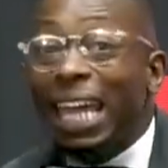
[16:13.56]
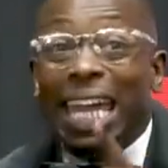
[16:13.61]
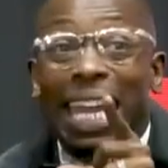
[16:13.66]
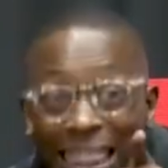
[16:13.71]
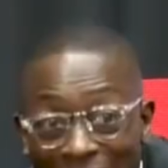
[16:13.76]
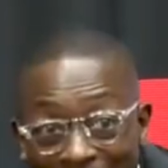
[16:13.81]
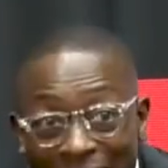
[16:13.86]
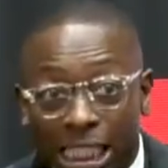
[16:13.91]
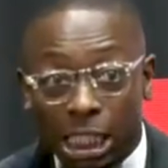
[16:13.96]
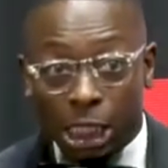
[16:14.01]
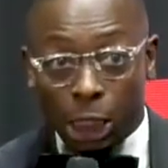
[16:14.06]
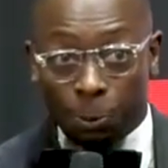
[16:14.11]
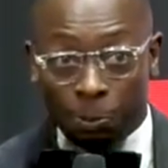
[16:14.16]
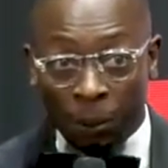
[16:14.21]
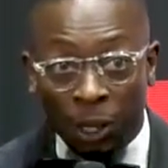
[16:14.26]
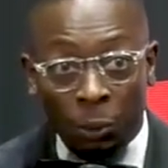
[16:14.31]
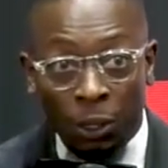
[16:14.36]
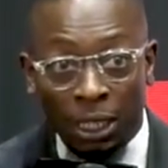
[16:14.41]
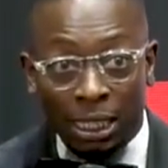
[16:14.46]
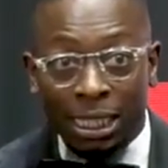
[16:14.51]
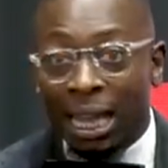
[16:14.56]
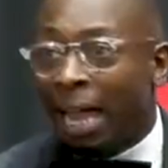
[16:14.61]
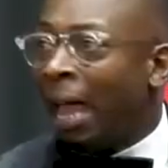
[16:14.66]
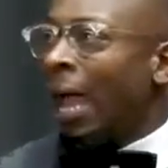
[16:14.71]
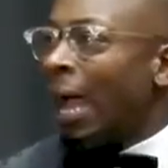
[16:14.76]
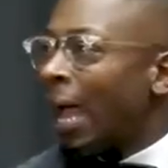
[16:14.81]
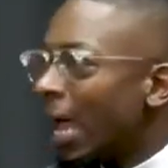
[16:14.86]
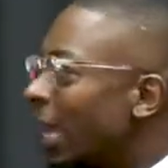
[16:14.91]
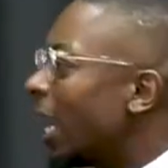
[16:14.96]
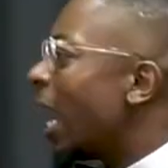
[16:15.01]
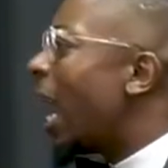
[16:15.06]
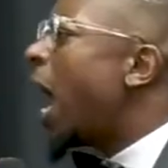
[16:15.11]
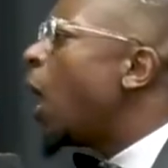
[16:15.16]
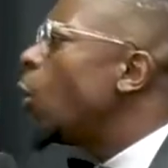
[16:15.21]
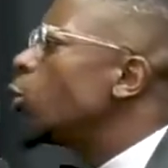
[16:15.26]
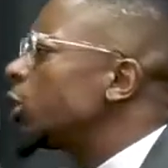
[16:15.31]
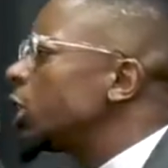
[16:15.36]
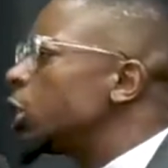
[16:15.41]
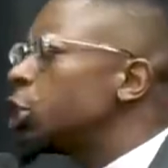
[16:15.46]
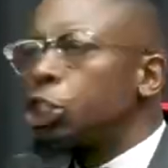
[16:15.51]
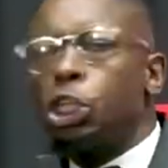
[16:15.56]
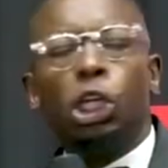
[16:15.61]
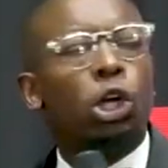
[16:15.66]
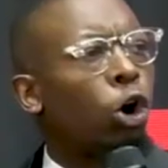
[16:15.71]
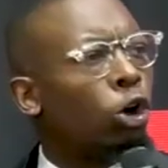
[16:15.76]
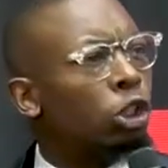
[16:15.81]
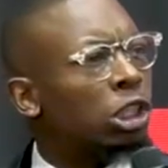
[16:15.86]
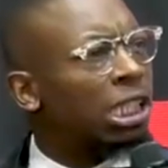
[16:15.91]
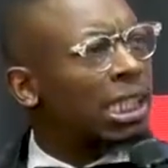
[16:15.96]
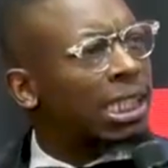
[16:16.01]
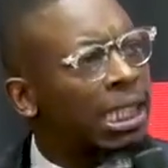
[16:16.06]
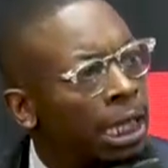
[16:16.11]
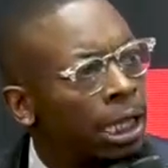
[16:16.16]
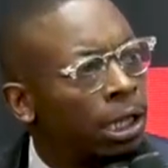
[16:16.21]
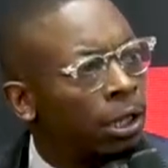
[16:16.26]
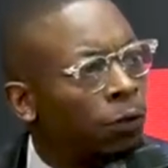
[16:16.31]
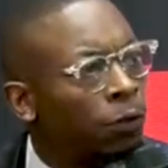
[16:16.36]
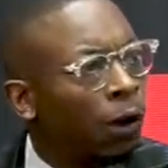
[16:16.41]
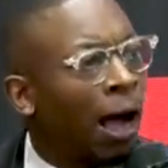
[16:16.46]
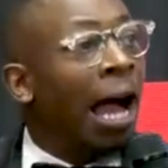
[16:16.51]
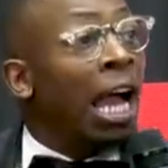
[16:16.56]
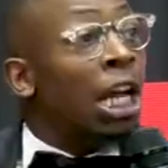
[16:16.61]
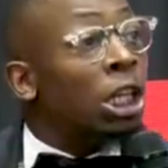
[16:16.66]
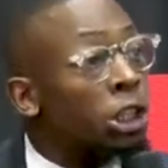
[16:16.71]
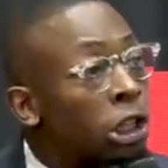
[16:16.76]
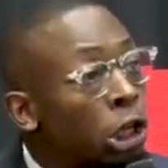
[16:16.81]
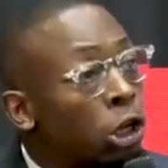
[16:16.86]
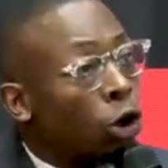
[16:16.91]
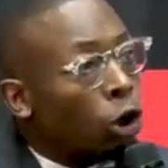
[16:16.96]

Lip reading: in the spirit. And how did she conceive? She